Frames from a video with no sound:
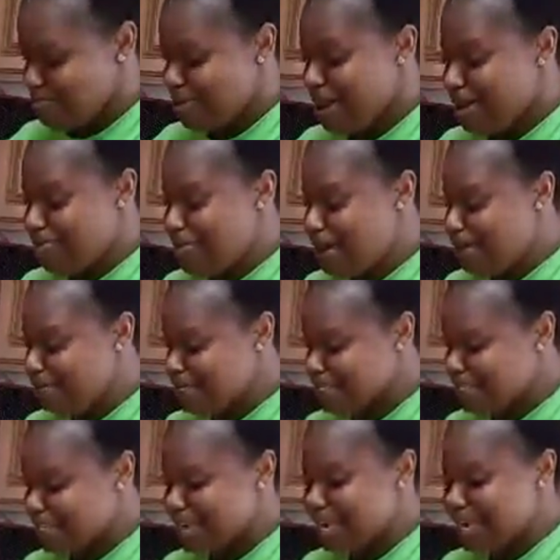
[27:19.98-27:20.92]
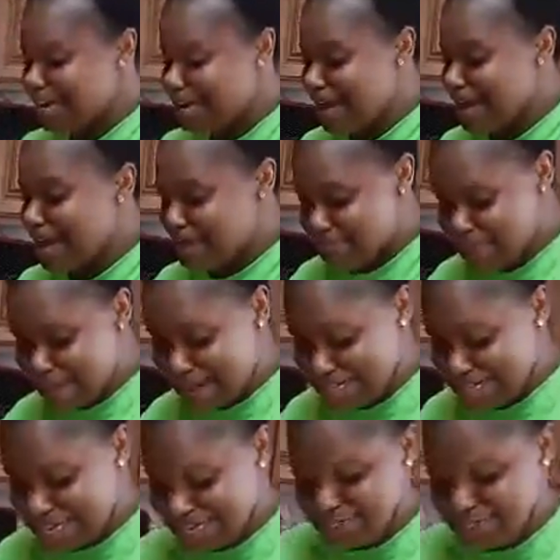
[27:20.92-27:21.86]
Her mama shaking her head back
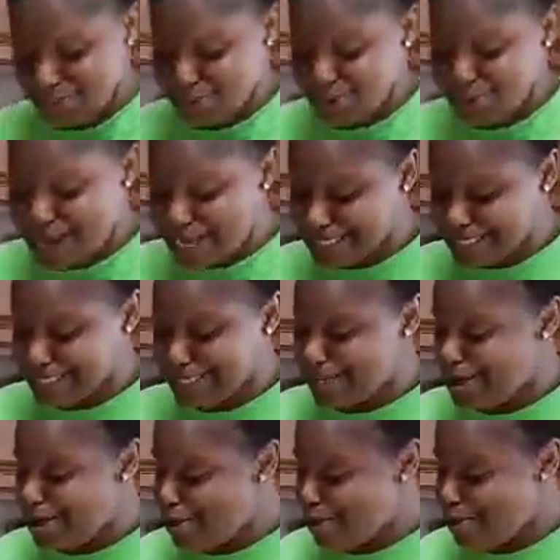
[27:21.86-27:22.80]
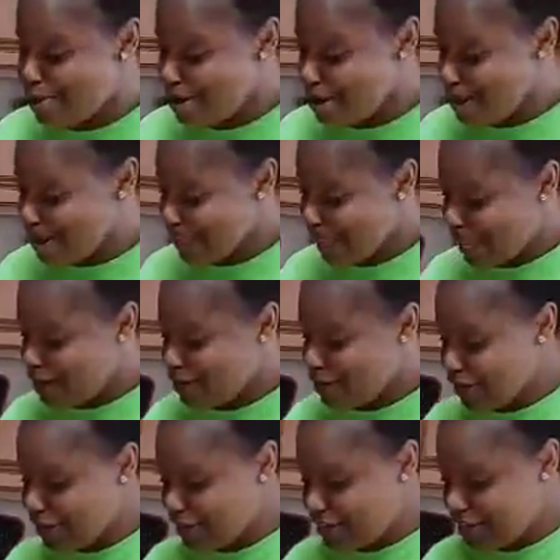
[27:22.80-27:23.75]
there, so you got to know they're
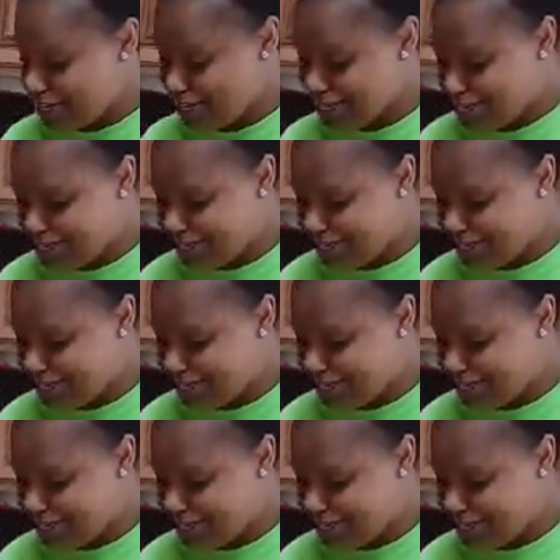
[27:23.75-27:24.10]
good.